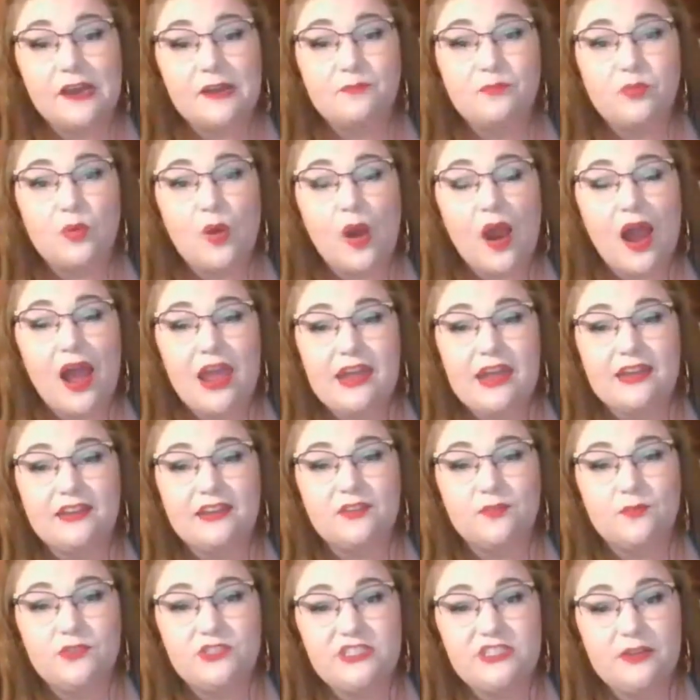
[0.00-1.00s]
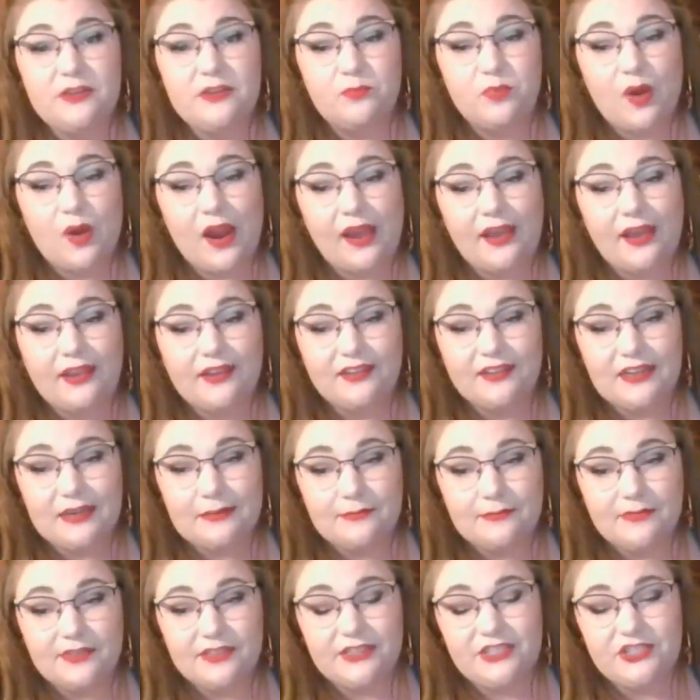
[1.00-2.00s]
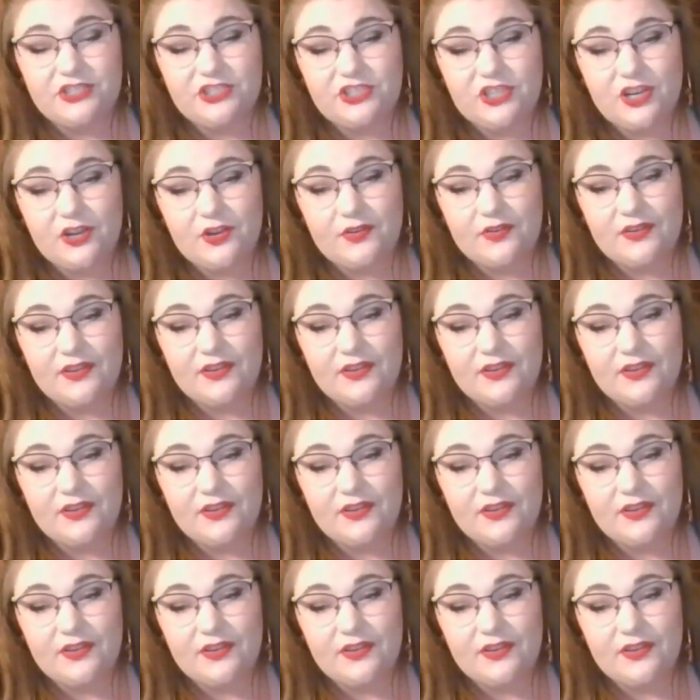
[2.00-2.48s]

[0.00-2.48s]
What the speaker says: Brian. We should have Brian come on the show.